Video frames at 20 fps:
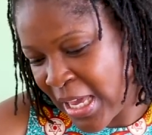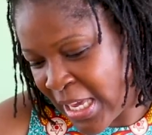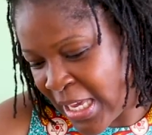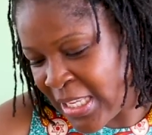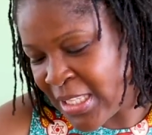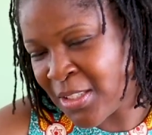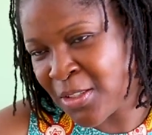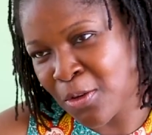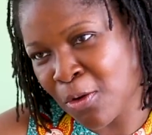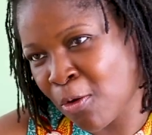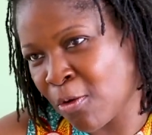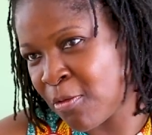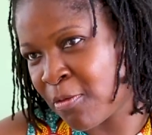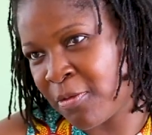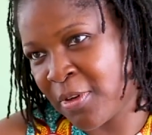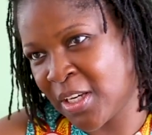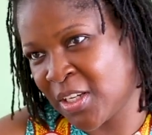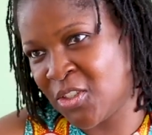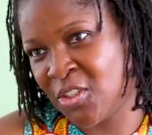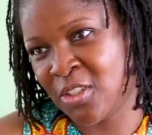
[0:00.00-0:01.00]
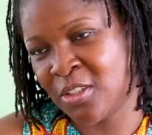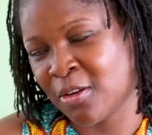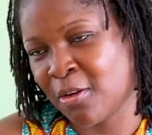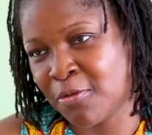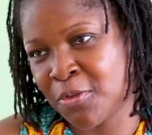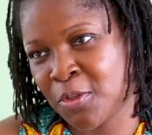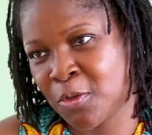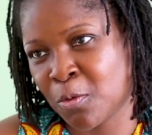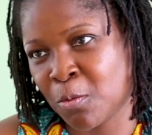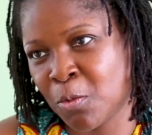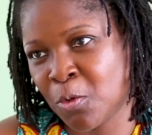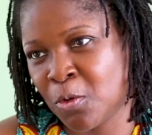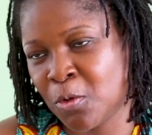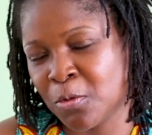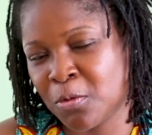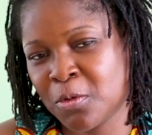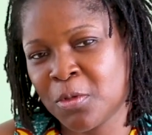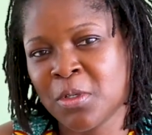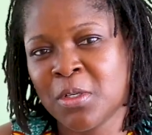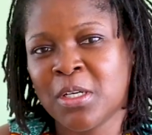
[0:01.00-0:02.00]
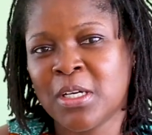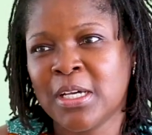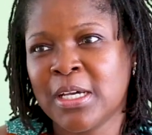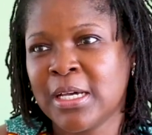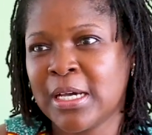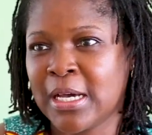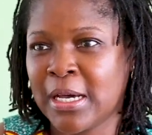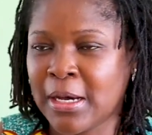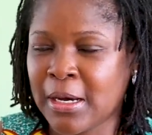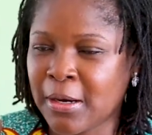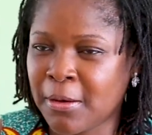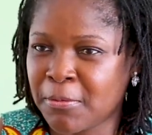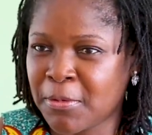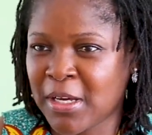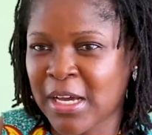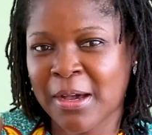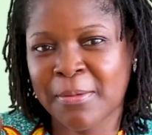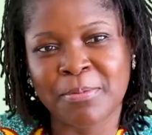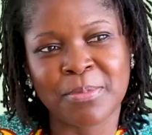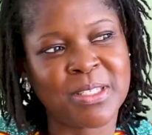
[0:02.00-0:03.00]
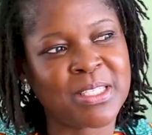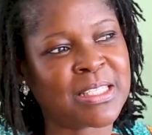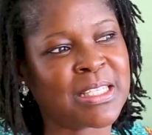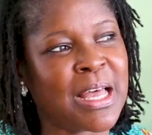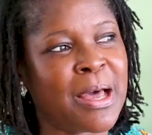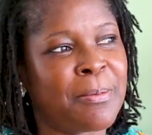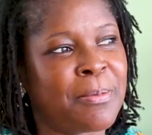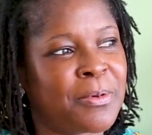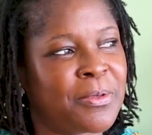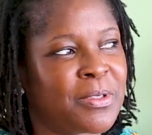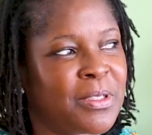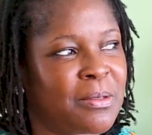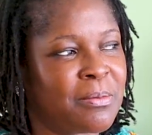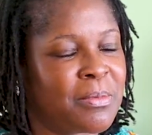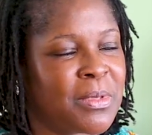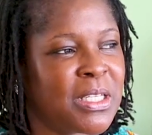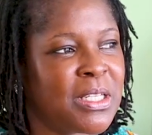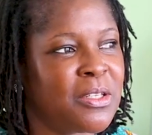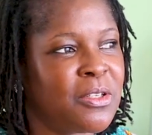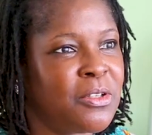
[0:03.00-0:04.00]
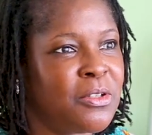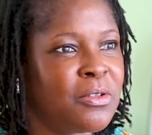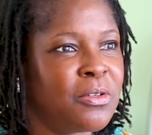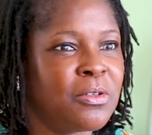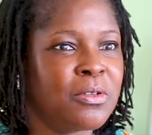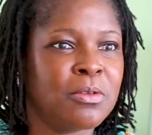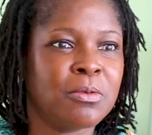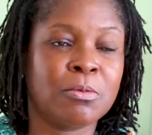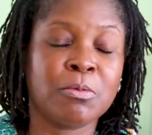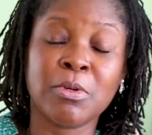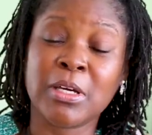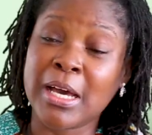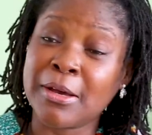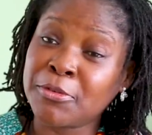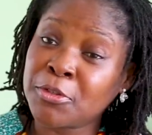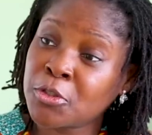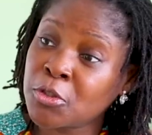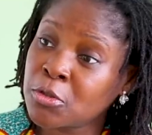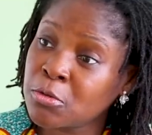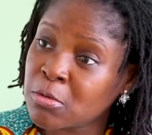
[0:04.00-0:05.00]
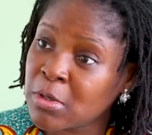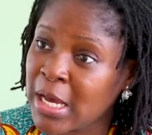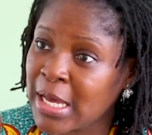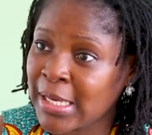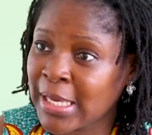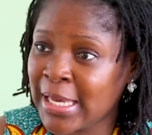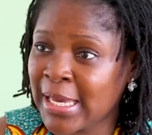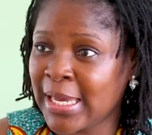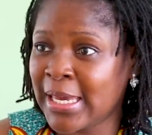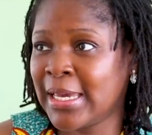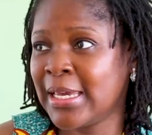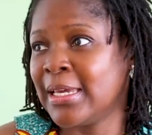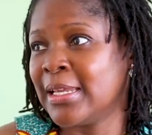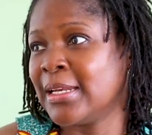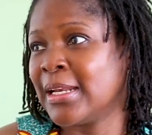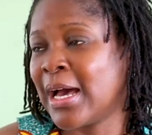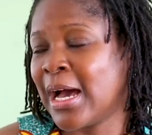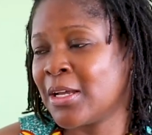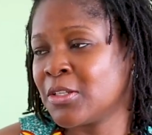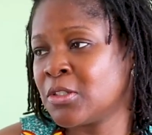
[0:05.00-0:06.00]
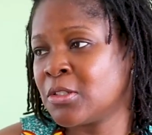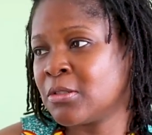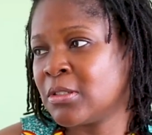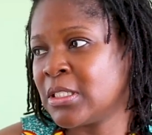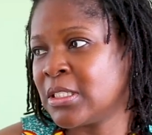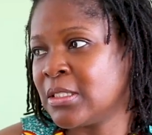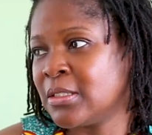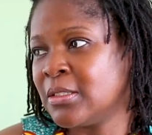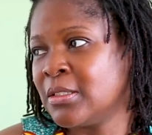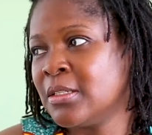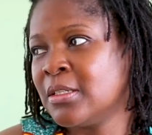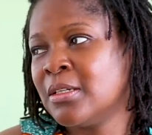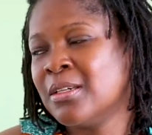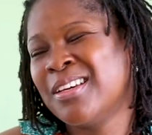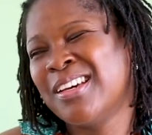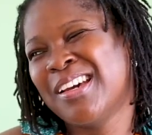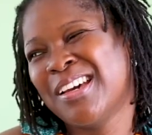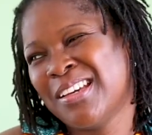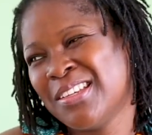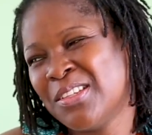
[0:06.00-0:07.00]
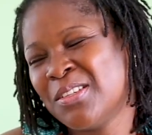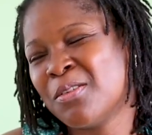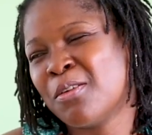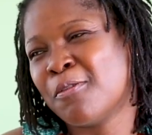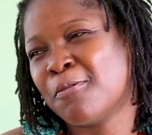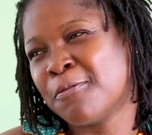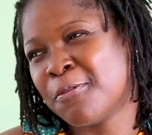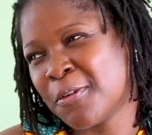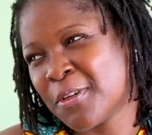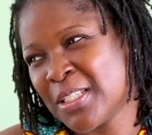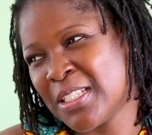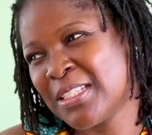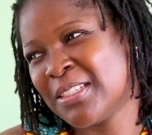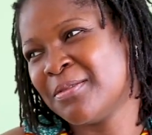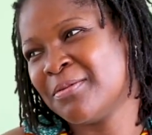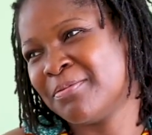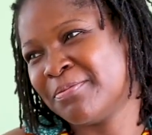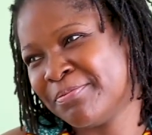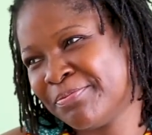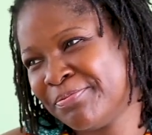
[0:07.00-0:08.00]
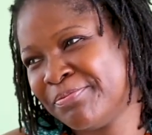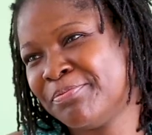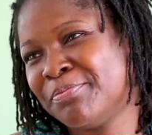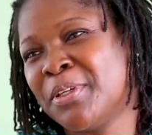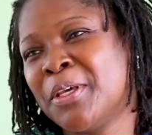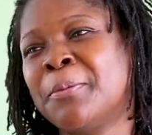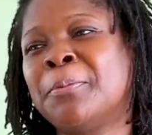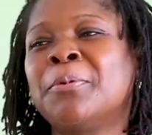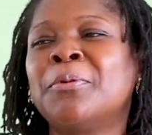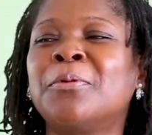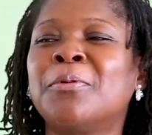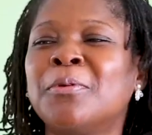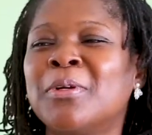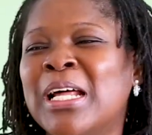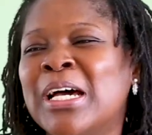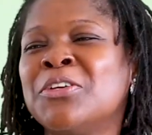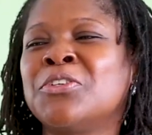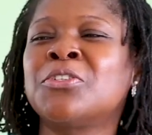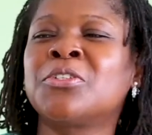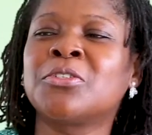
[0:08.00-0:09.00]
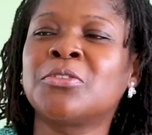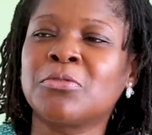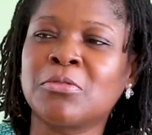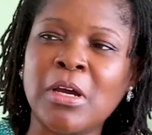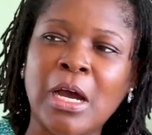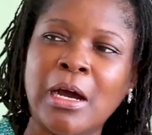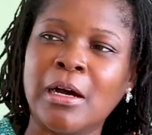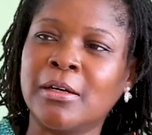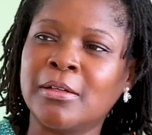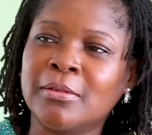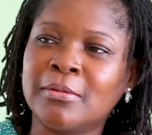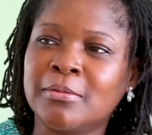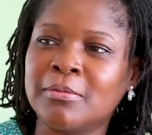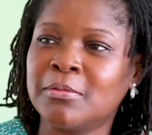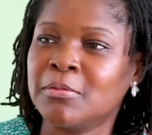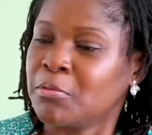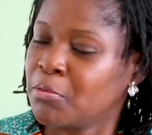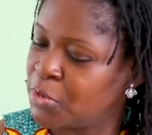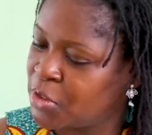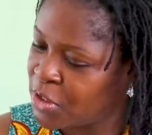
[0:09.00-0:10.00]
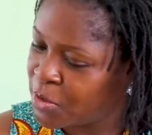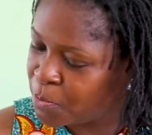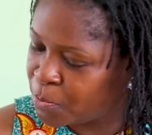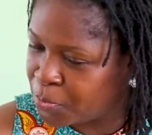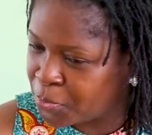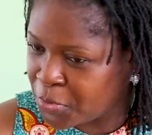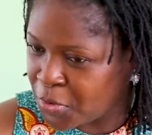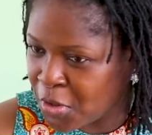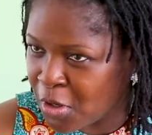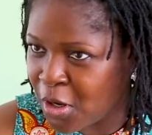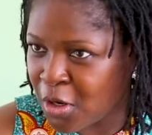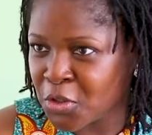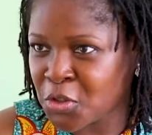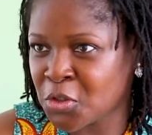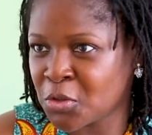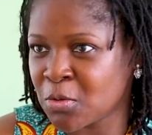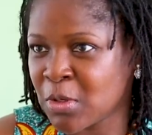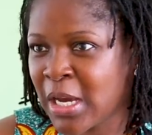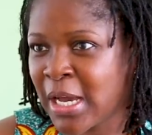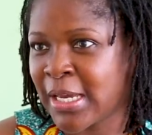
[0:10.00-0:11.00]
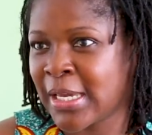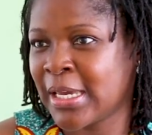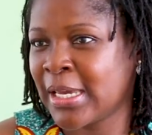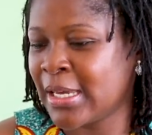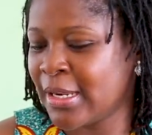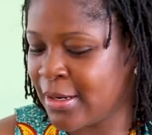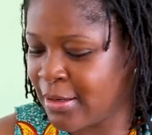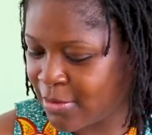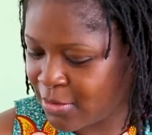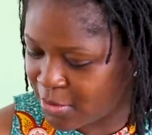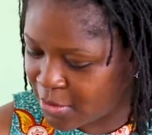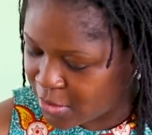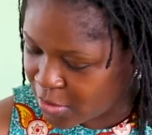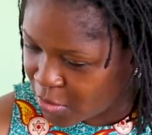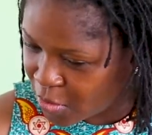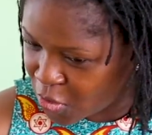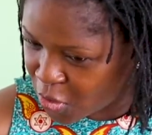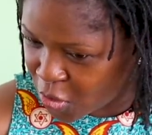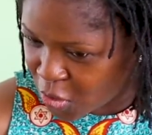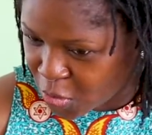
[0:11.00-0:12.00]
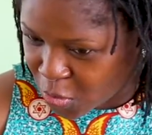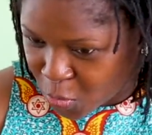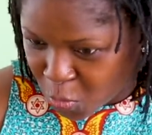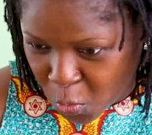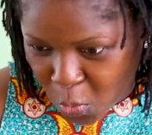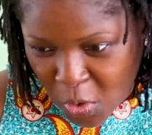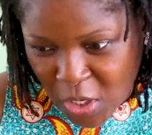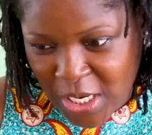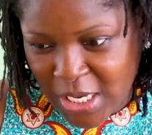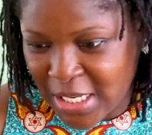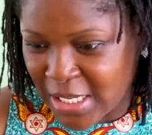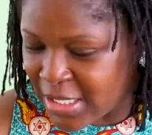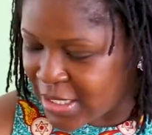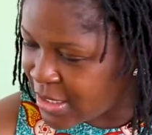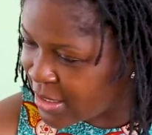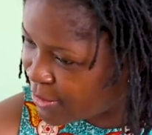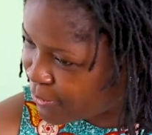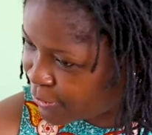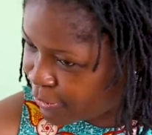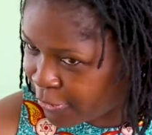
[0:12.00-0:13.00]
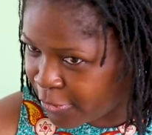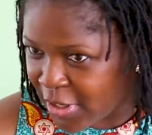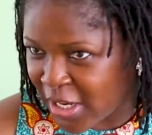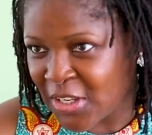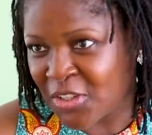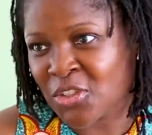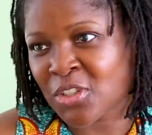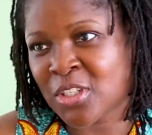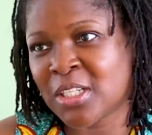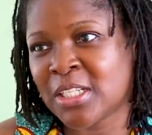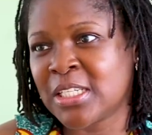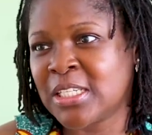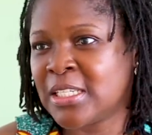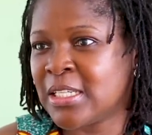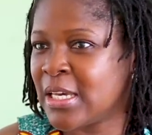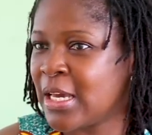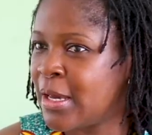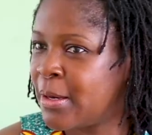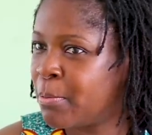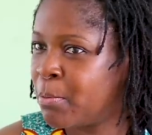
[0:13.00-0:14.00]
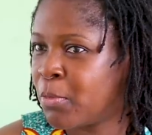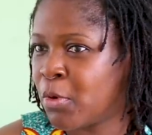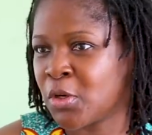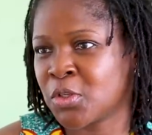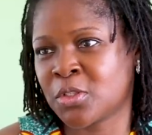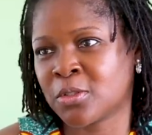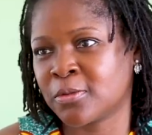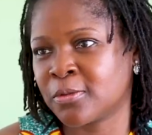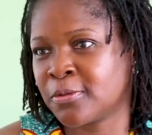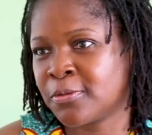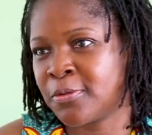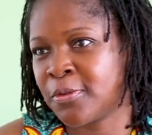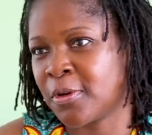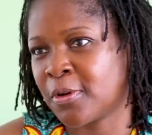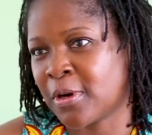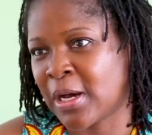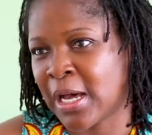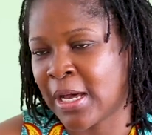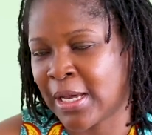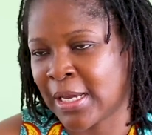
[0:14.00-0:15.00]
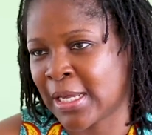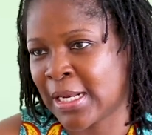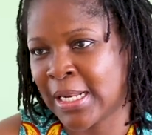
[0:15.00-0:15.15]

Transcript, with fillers: its own version of sobolo. Uh, we have bisap on the menu. We have sugar cane, actually. You know, for the people who like sugar, it's pure sugar cane, squeezed freshly and bottled for our